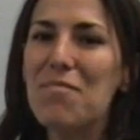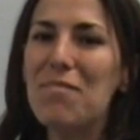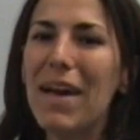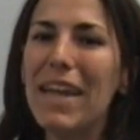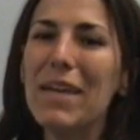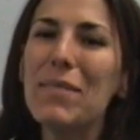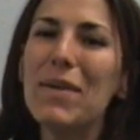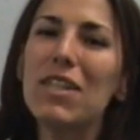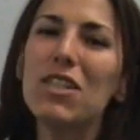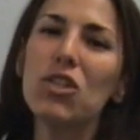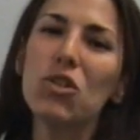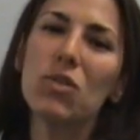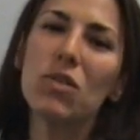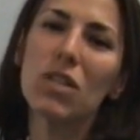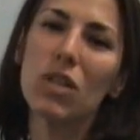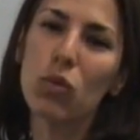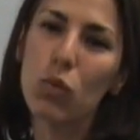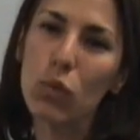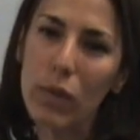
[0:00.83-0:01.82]
Many of my
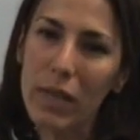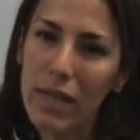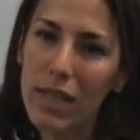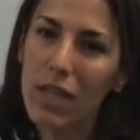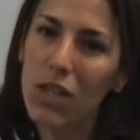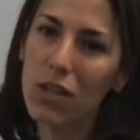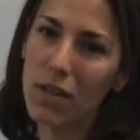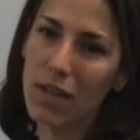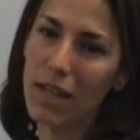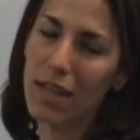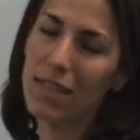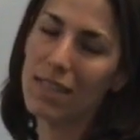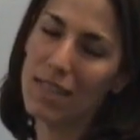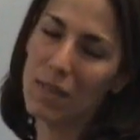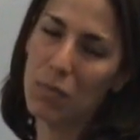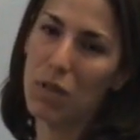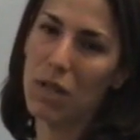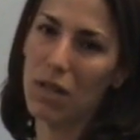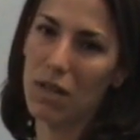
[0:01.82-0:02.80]
students are really good at
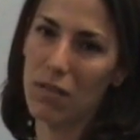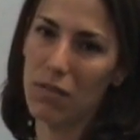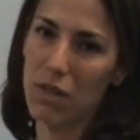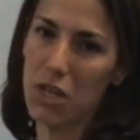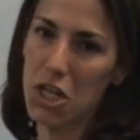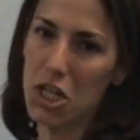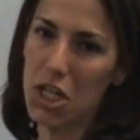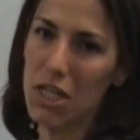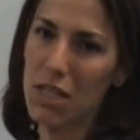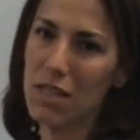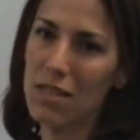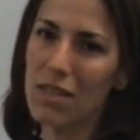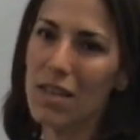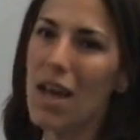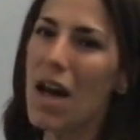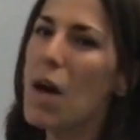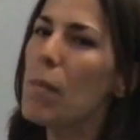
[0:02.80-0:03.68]
simple conversions,